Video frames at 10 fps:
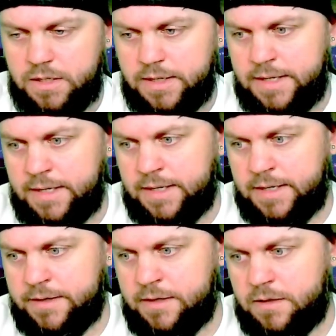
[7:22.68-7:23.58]

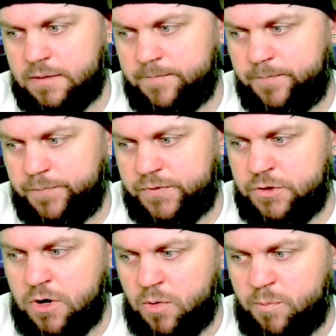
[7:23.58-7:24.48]
and,
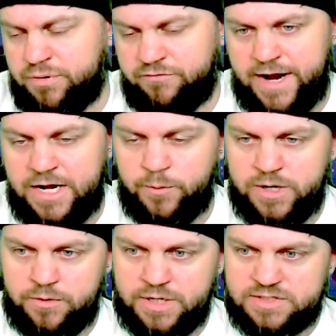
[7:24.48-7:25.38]
providing we
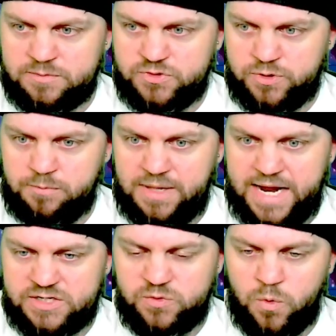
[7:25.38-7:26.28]
don't get some sort of
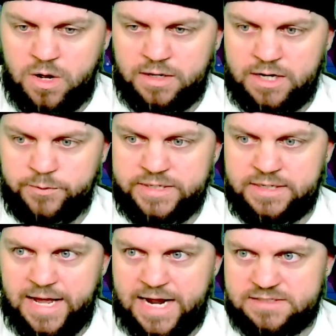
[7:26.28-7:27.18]
black swan like we did
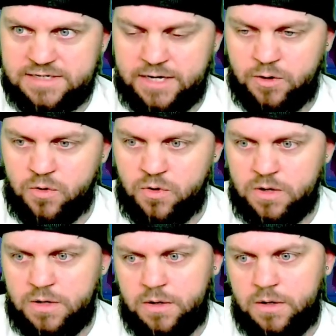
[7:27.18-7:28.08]
last
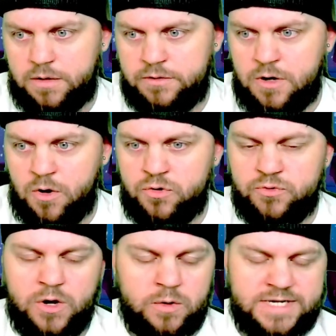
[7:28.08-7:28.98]
cycle,
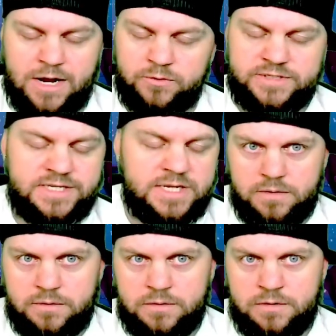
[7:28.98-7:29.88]
who knows how deep
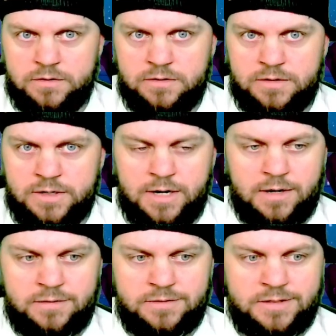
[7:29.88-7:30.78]

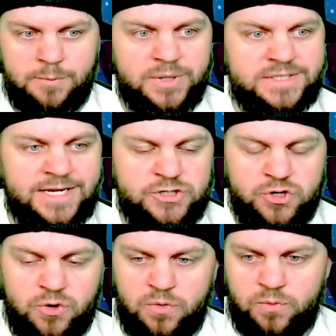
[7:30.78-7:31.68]
the
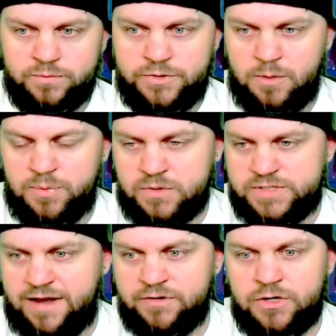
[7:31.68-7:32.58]
potential,
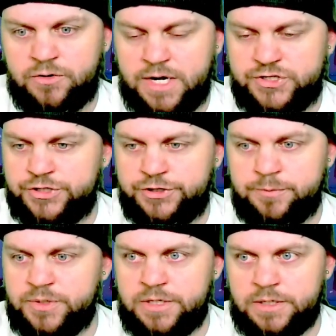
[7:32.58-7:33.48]
post-halving correction
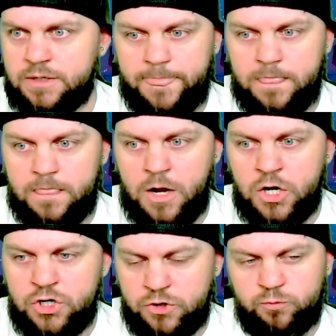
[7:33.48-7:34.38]
could be. A
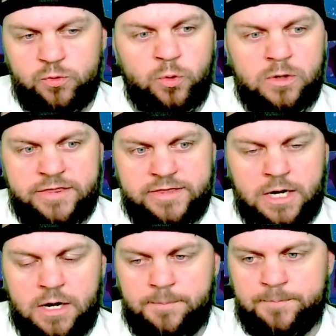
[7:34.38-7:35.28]
good rule of
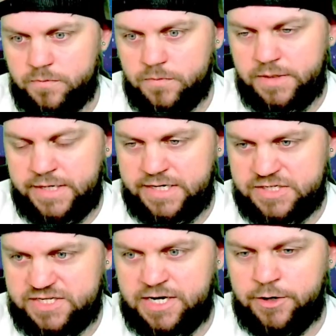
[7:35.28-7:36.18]
thumb in a
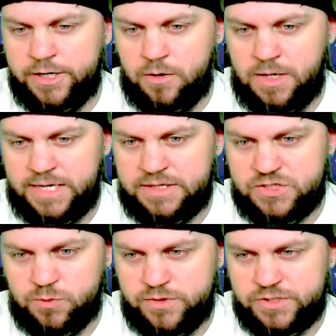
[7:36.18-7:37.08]
scenario like
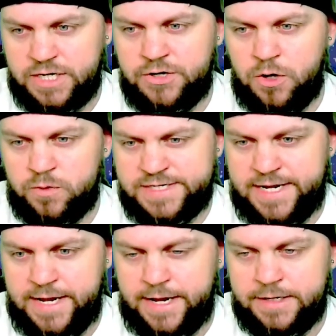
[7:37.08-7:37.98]
this where there's unknowns
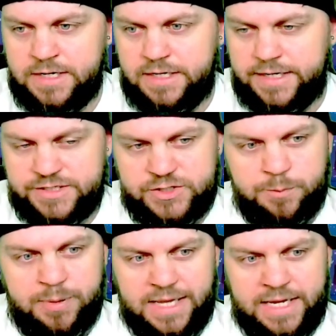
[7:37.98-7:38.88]
ahead is to
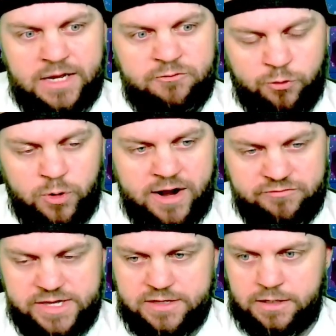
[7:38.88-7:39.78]
plan for
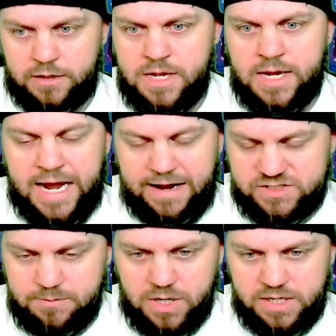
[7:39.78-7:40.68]
everything. Have
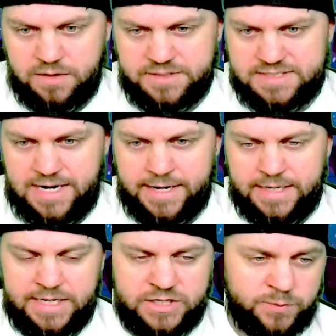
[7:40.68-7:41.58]
some money on the side
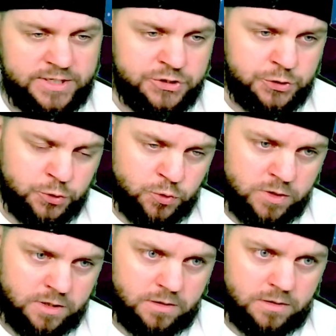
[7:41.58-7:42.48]
in case we do